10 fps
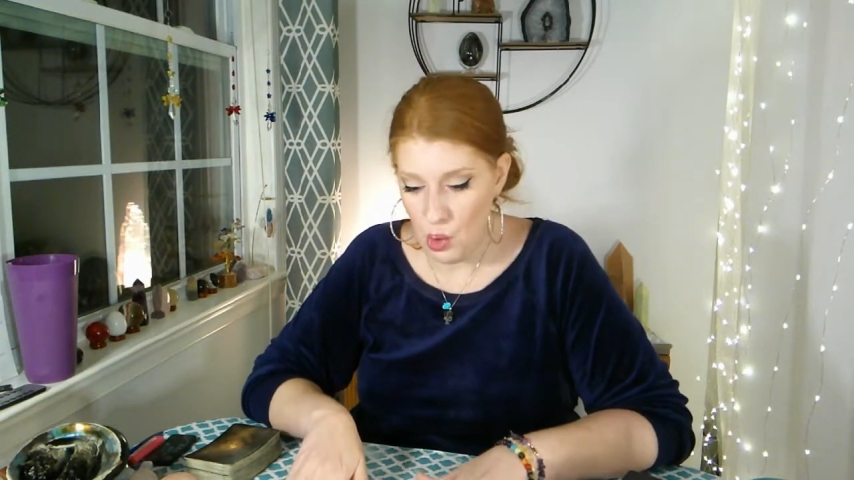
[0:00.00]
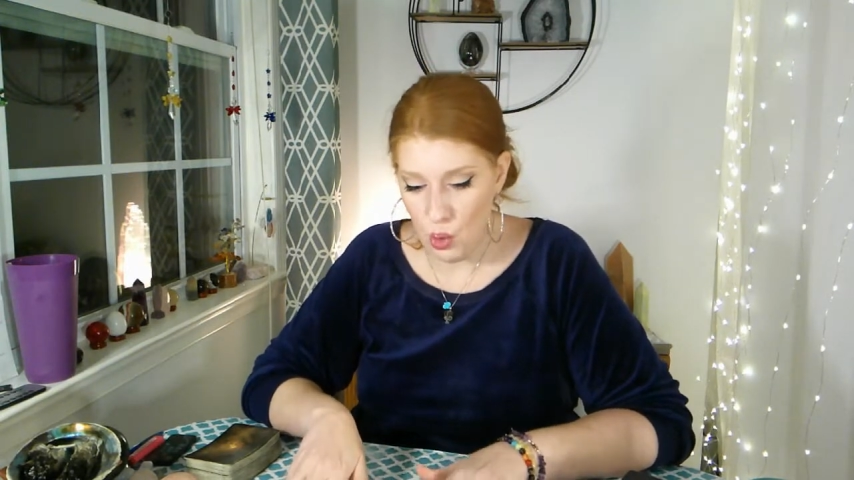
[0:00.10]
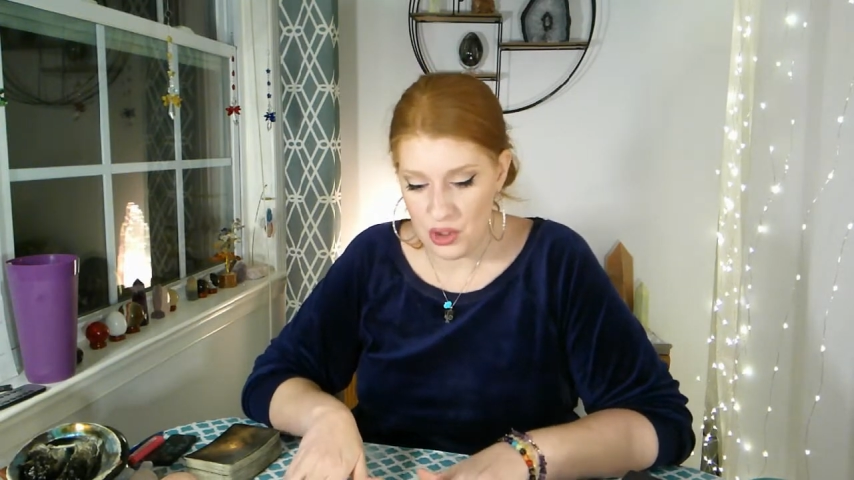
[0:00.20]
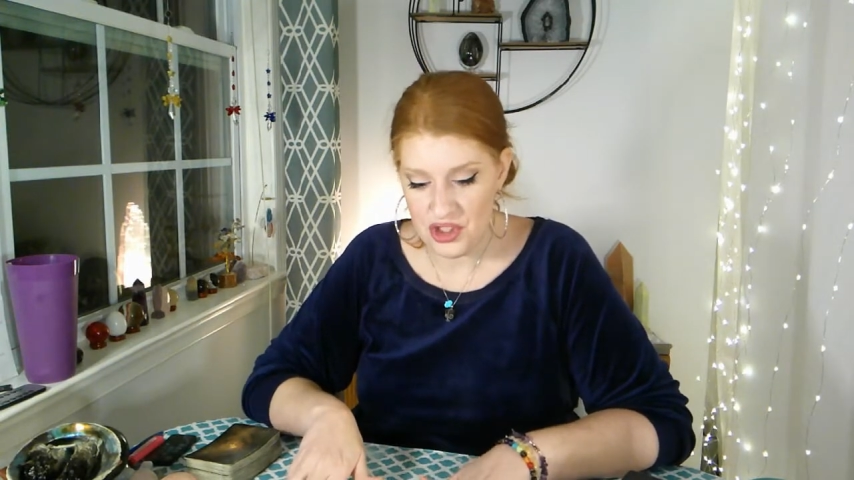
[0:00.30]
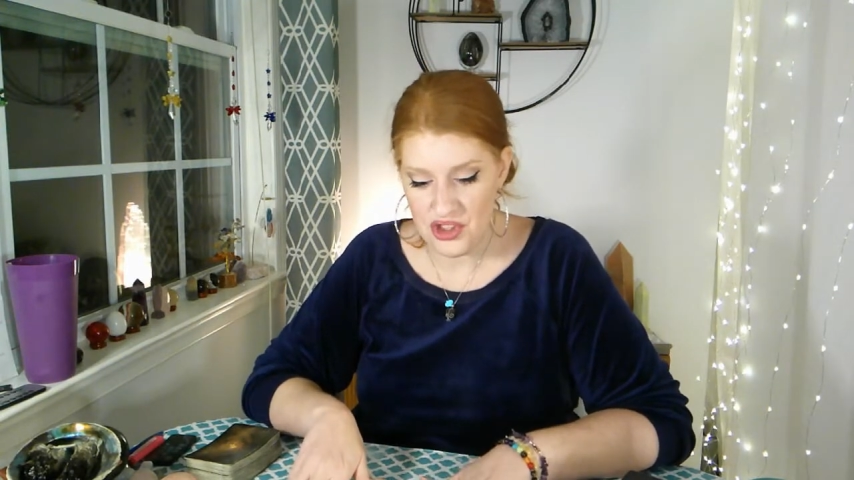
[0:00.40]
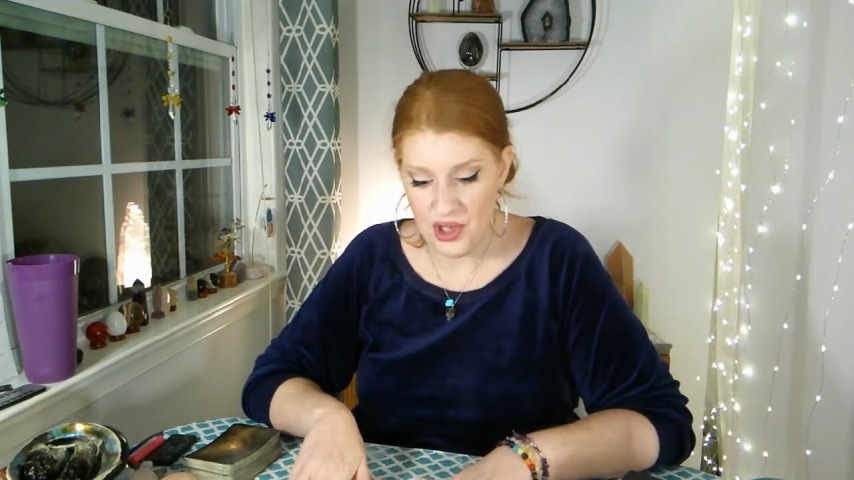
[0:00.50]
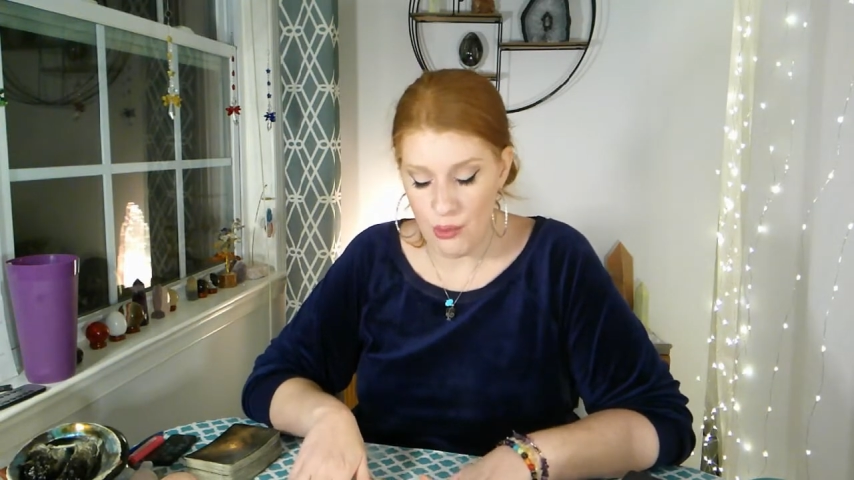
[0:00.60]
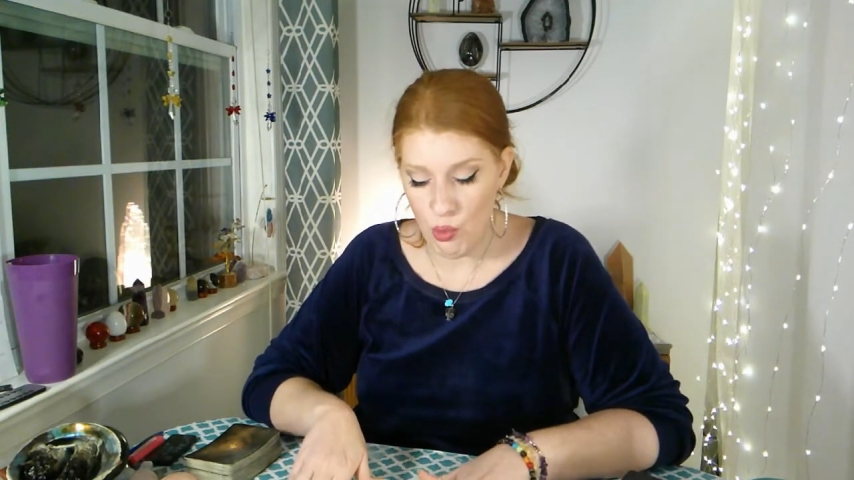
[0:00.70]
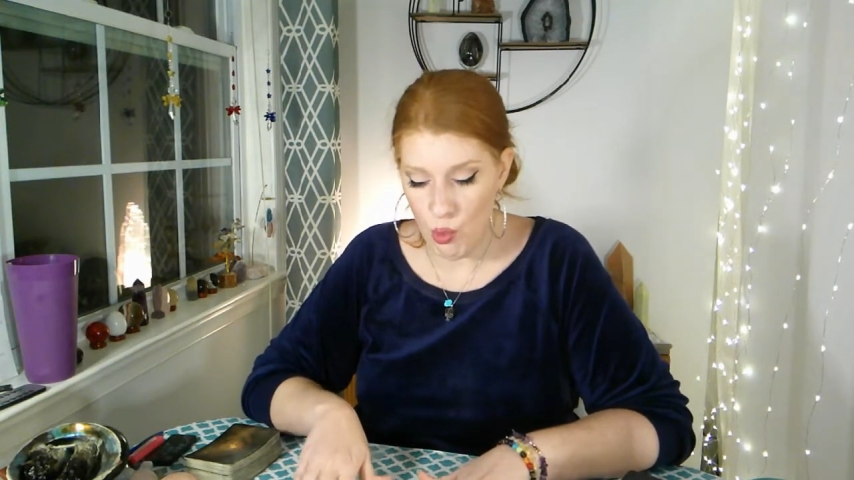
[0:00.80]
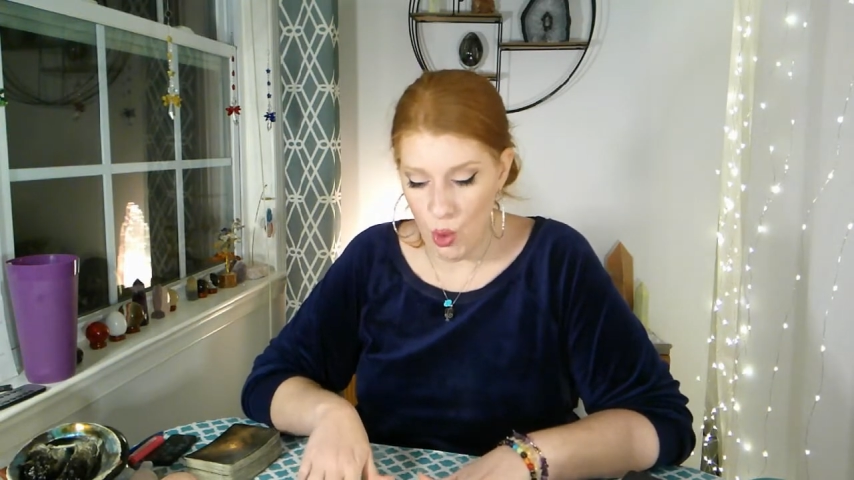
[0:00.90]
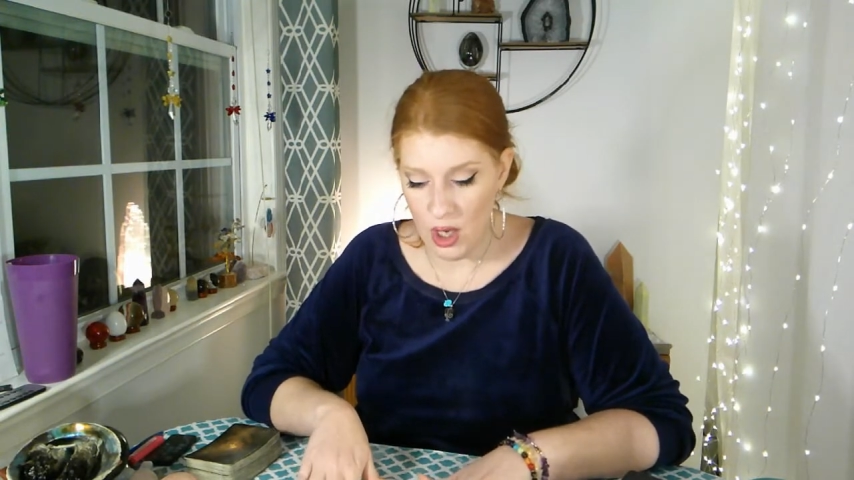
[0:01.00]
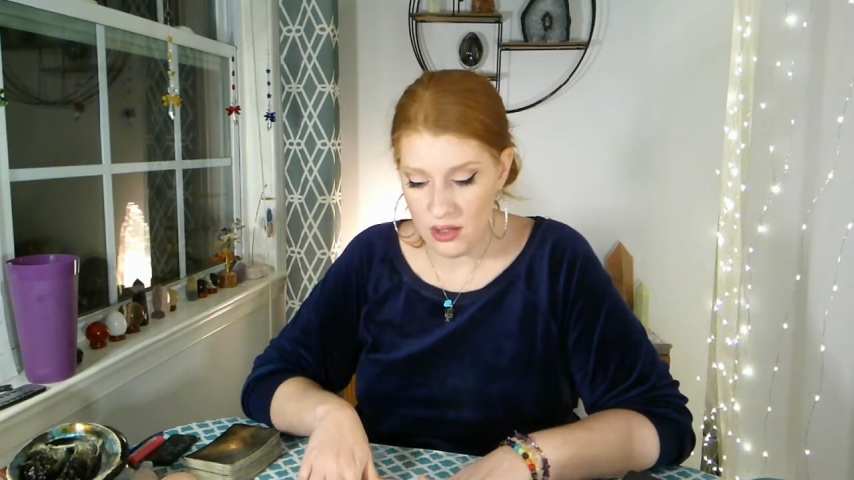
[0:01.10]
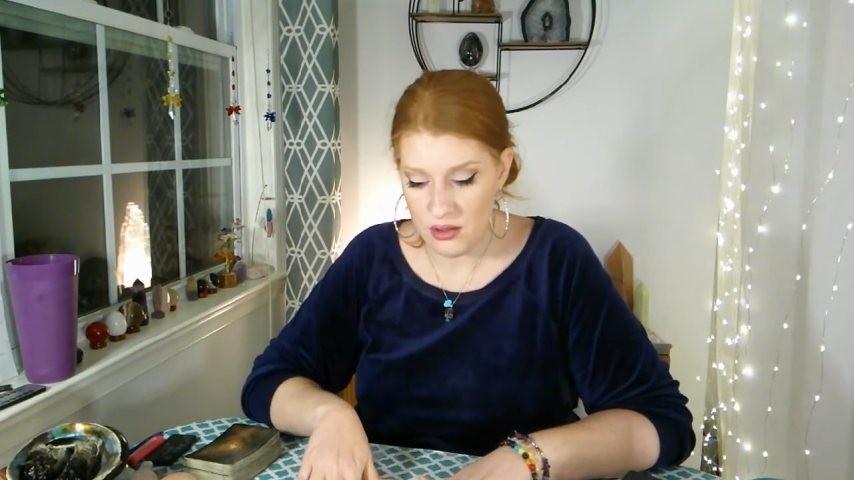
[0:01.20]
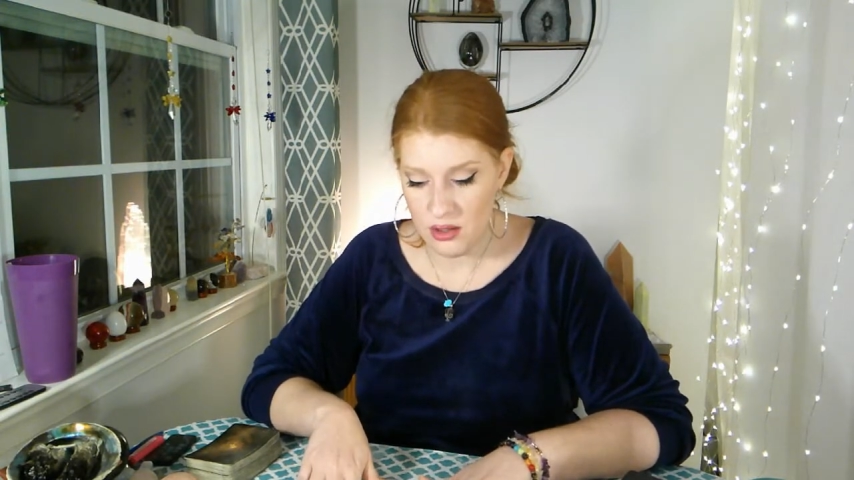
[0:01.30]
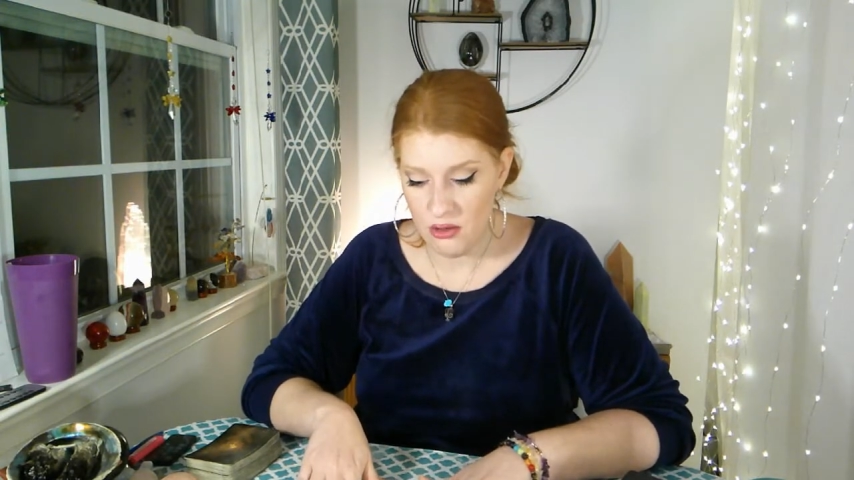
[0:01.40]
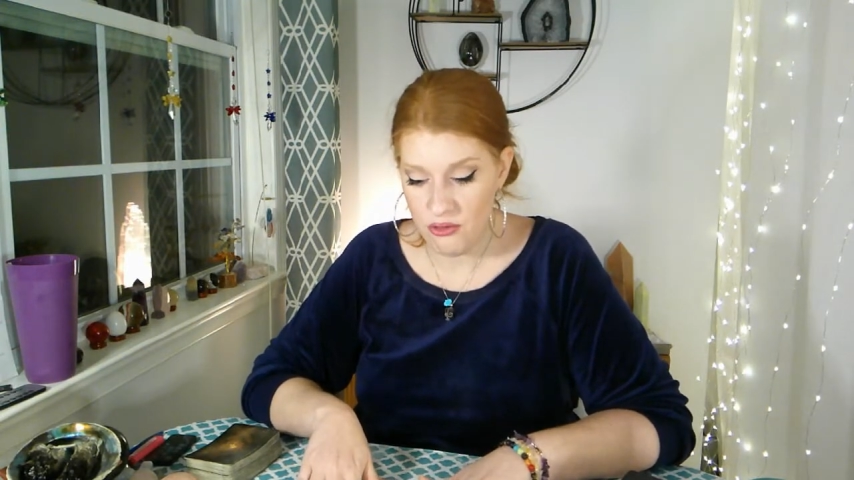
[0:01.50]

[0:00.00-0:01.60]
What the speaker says: or someone